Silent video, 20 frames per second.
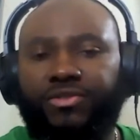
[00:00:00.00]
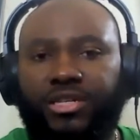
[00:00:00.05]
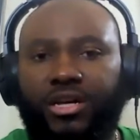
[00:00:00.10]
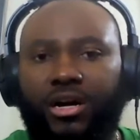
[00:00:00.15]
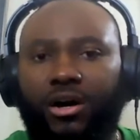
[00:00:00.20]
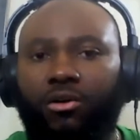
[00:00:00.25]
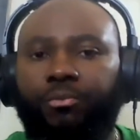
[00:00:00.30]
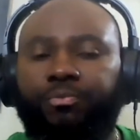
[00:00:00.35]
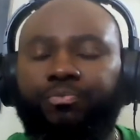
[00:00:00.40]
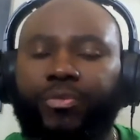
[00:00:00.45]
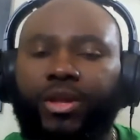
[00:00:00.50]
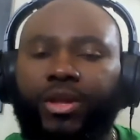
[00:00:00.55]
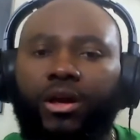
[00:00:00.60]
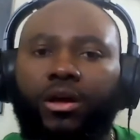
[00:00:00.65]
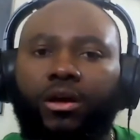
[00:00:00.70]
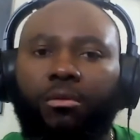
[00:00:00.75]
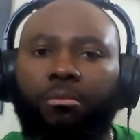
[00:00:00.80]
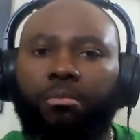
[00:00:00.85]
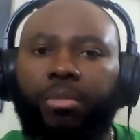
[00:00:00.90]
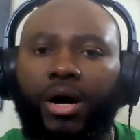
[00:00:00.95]
So,
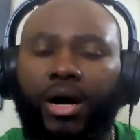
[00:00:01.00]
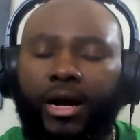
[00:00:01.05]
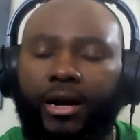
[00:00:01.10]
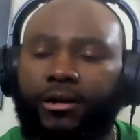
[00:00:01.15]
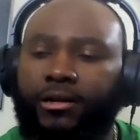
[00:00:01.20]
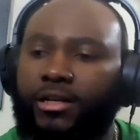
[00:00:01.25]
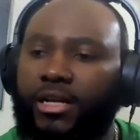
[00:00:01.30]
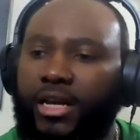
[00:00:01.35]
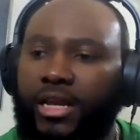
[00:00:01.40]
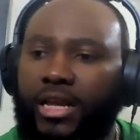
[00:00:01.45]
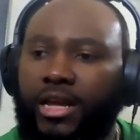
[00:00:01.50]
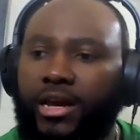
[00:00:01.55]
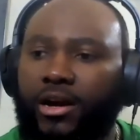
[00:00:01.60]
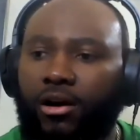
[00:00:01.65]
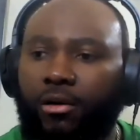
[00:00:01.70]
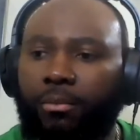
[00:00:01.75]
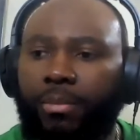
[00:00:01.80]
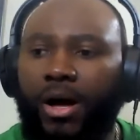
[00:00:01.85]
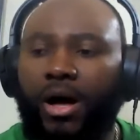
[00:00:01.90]
but here